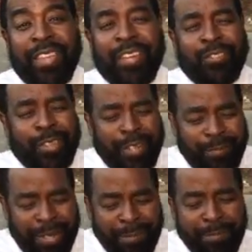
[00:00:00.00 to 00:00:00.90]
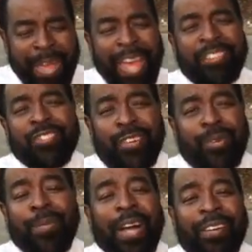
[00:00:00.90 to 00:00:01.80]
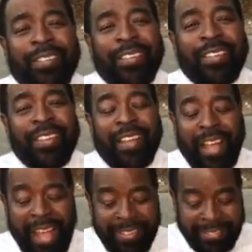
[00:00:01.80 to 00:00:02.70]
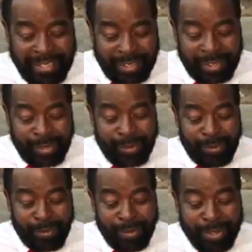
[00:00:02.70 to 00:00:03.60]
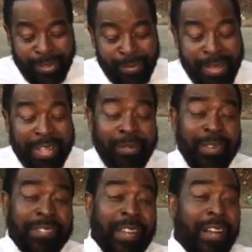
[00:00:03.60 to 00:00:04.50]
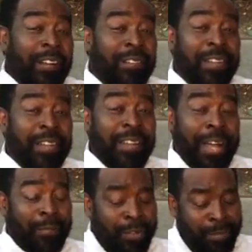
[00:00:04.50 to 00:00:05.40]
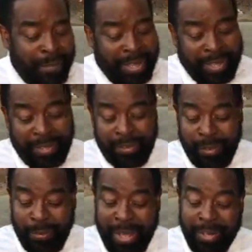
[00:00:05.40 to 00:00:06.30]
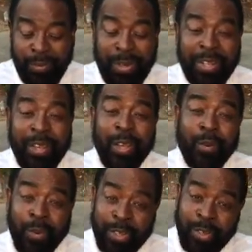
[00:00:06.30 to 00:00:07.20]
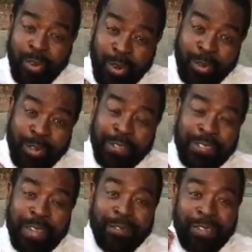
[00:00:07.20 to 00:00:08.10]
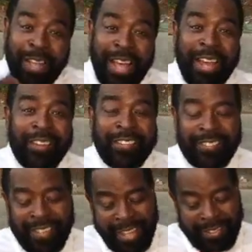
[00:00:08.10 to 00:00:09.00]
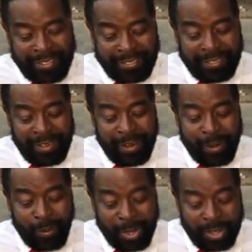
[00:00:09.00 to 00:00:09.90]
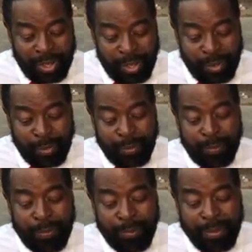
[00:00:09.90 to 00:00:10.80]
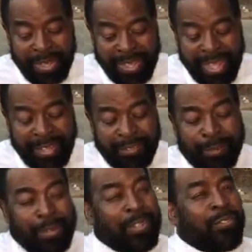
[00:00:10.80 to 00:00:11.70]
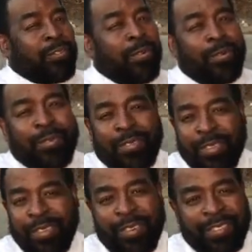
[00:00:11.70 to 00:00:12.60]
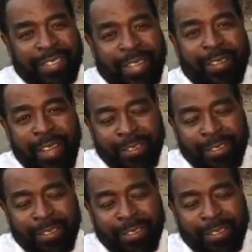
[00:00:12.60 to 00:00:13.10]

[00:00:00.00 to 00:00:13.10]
that you can be passionate about. I say to you, when you make a resolve, I'm going to make it no matter what. when you hold yourself to higher standards, when you begin to be true to yourself,